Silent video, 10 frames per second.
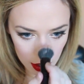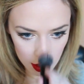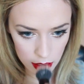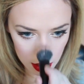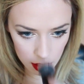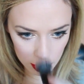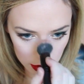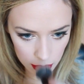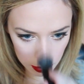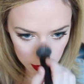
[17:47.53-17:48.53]
And then
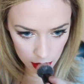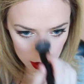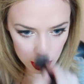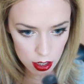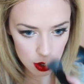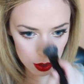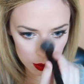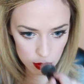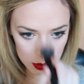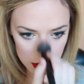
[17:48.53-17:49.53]
a little bit on the
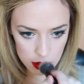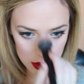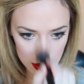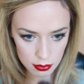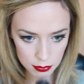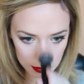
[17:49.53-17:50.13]
nose.